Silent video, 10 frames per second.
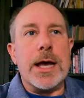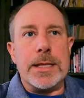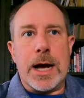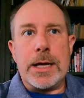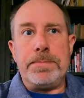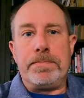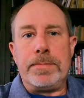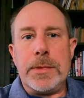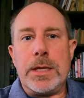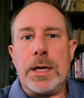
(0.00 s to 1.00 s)
And I,
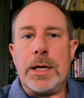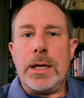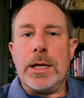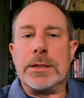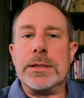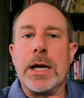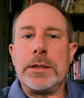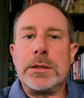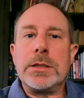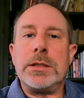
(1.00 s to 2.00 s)
it's
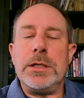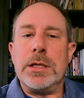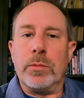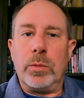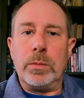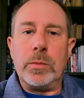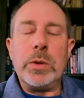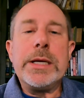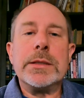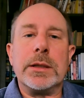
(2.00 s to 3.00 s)
nice to see that
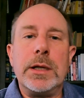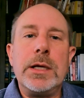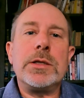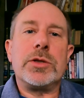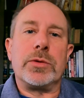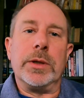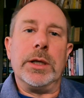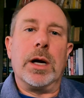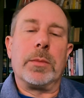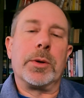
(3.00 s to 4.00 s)
we as an
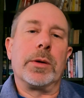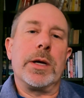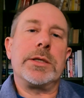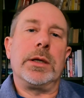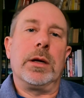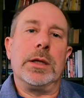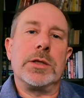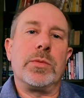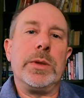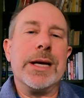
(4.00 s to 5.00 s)
industry are progressing on this.